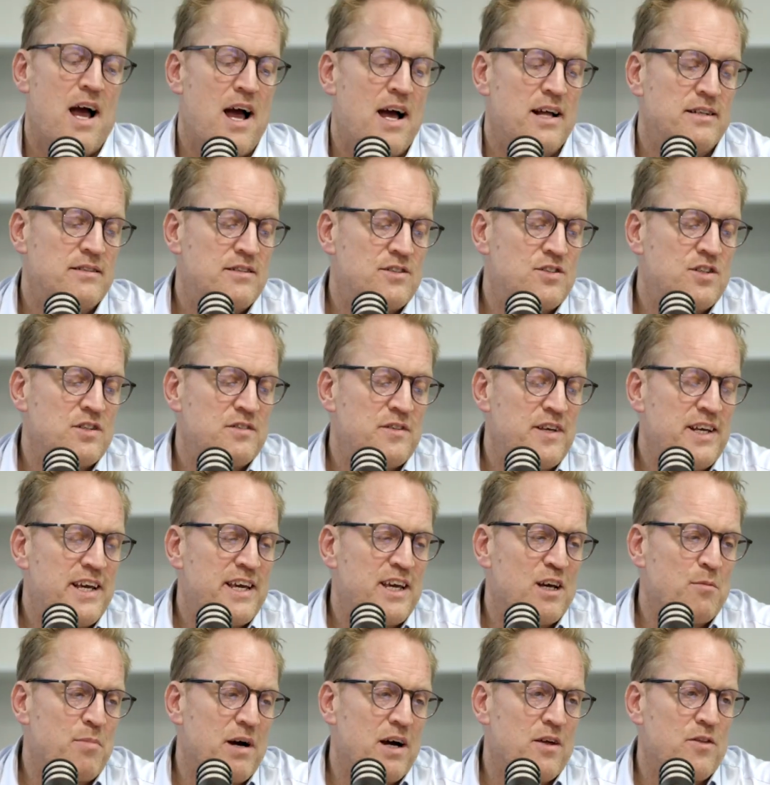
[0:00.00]
And just
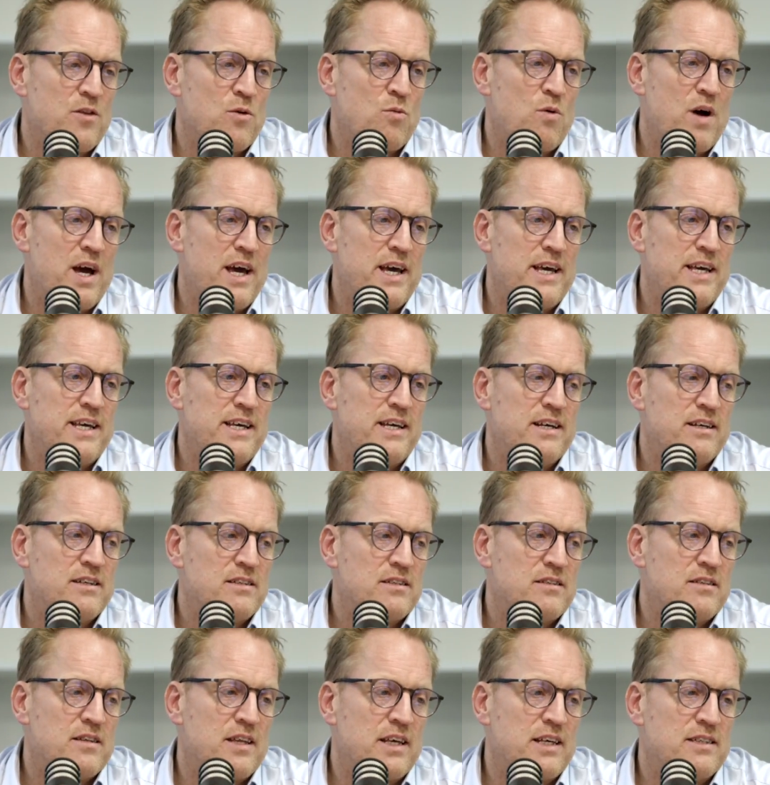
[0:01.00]
thinking about the way
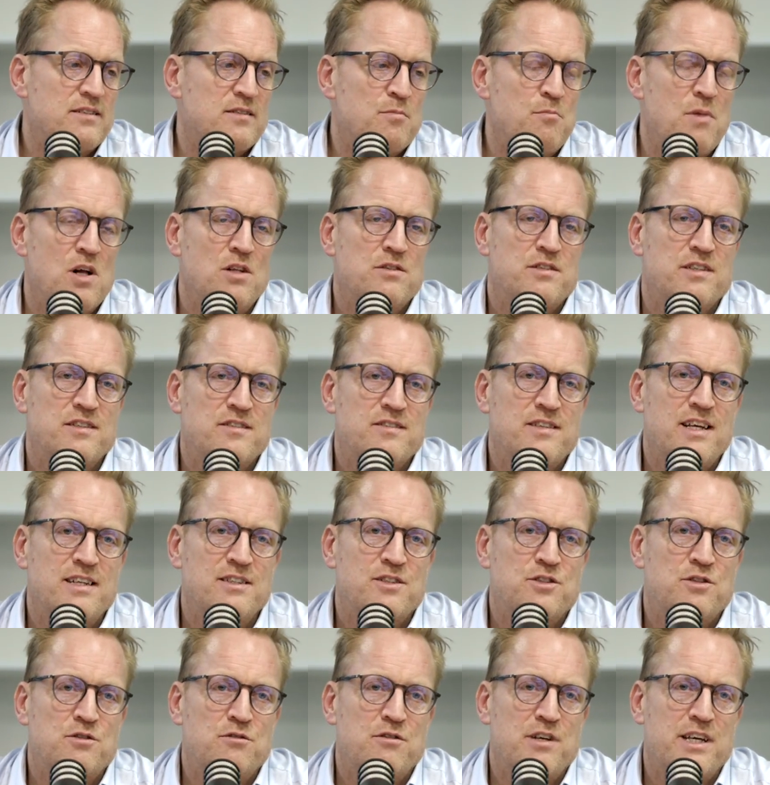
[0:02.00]
this
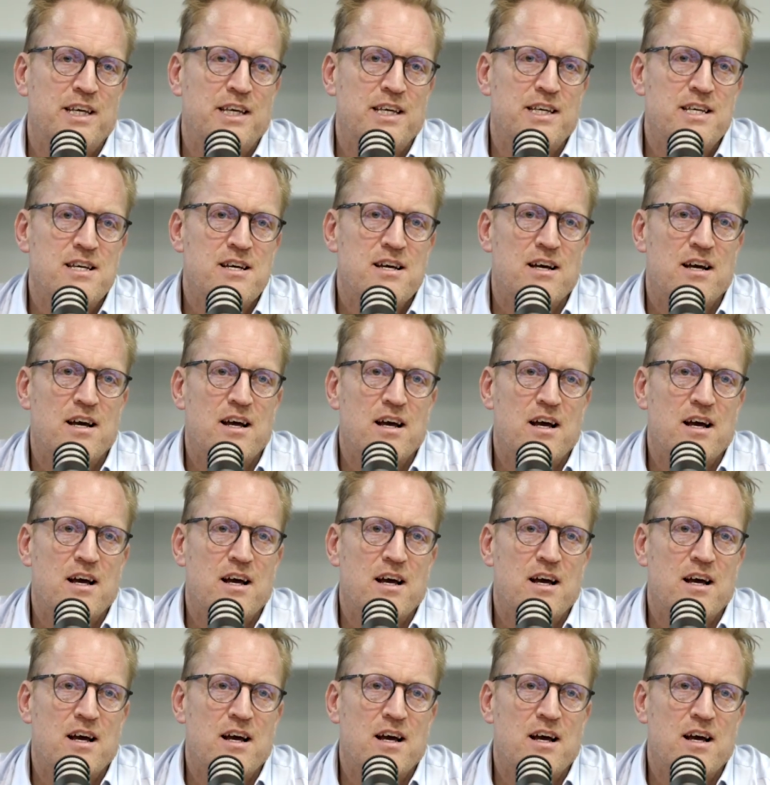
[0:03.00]
multi-sensory